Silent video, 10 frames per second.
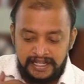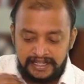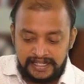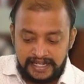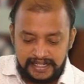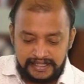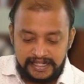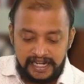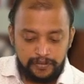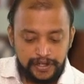The said
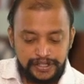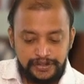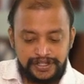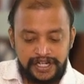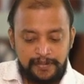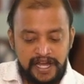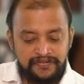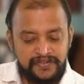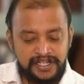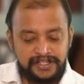steel was used in
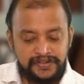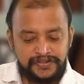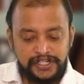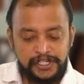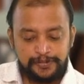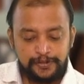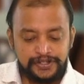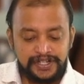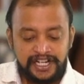manufacture of steel spoons.